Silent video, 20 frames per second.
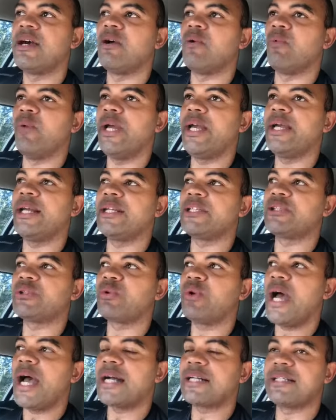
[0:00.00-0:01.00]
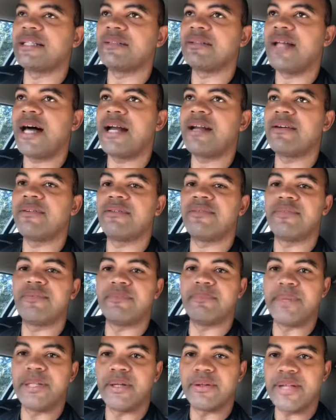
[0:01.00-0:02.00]
we can attract a lot of
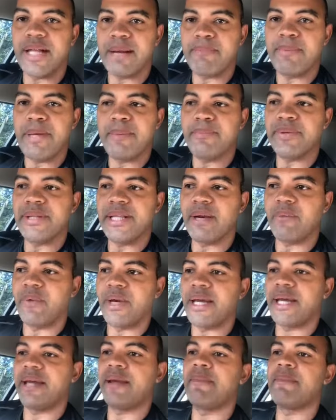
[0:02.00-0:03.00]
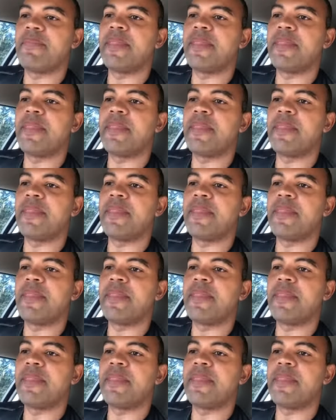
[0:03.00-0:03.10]
people that way,